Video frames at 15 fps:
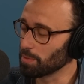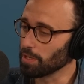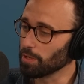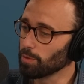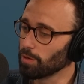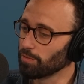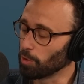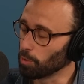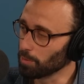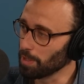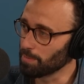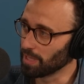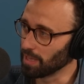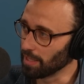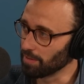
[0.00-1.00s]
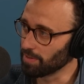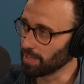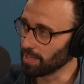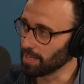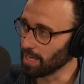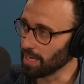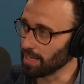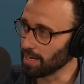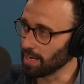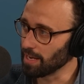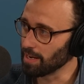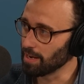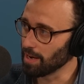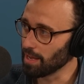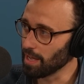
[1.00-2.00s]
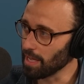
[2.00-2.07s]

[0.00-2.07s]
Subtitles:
but you have only been living in an